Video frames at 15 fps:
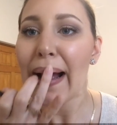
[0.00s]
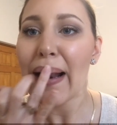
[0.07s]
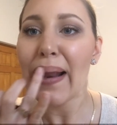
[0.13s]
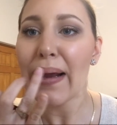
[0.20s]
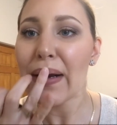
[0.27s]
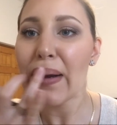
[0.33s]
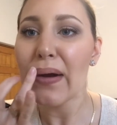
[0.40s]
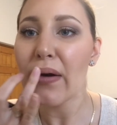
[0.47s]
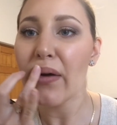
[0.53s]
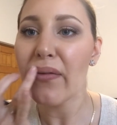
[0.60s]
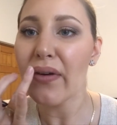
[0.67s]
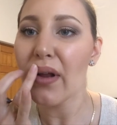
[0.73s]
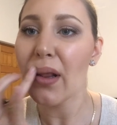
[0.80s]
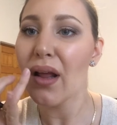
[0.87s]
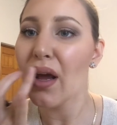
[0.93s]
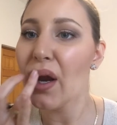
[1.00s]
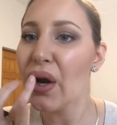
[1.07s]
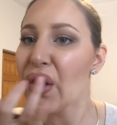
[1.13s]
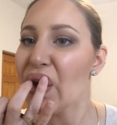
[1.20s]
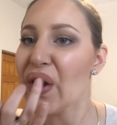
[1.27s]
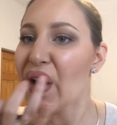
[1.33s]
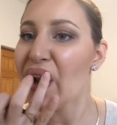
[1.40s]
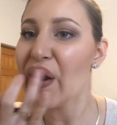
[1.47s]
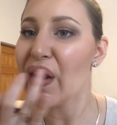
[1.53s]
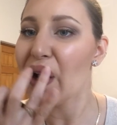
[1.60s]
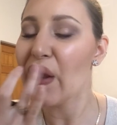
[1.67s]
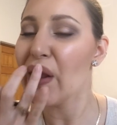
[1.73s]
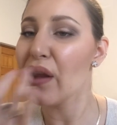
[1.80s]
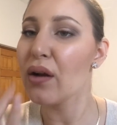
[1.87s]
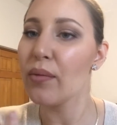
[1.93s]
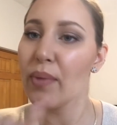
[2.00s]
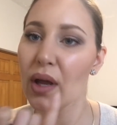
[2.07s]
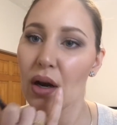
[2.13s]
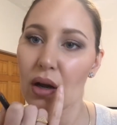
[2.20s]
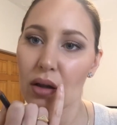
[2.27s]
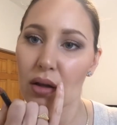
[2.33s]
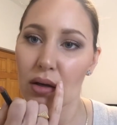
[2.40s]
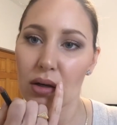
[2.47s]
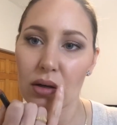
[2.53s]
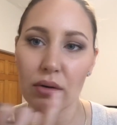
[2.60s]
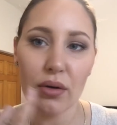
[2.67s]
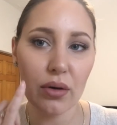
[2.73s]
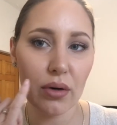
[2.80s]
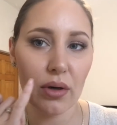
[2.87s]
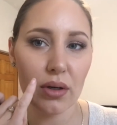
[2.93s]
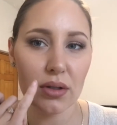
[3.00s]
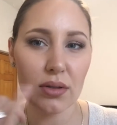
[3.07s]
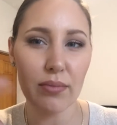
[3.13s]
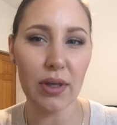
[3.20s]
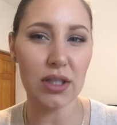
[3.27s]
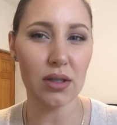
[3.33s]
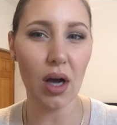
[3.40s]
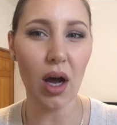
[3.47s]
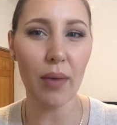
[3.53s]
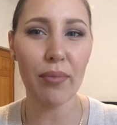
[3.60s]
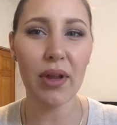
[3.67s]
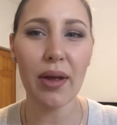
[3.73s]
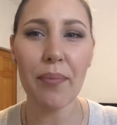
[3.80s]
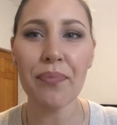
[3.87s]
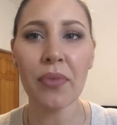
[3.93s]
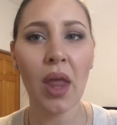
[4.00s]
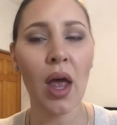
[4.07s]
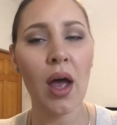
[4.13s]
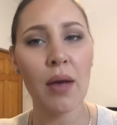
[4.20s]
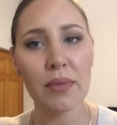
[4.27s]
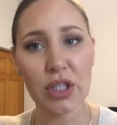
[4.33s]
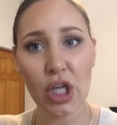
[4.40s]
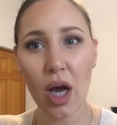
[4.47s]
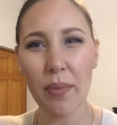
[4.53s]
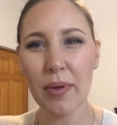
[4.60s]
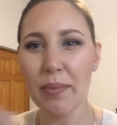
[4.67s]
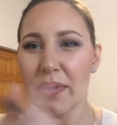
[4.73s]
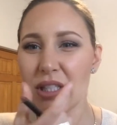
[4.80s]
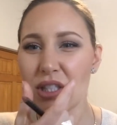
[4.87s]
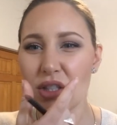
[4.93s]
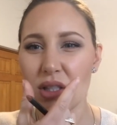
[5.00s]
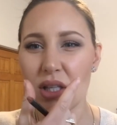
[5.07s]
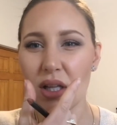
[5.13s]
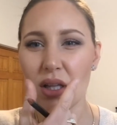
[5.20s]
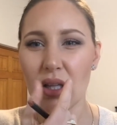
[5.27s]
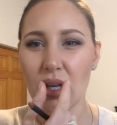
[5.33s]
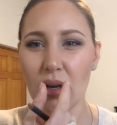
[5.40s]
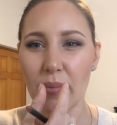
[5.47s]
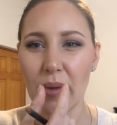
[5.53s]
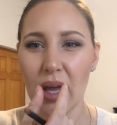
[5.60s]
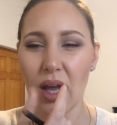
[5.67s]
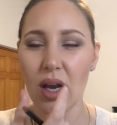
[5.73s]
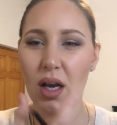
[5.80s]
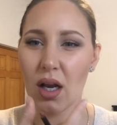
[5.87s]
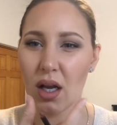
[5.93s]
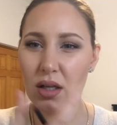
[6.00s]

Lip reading: I like to overline just a little bit on the outer corners of my top lip. Top lip is just a little bit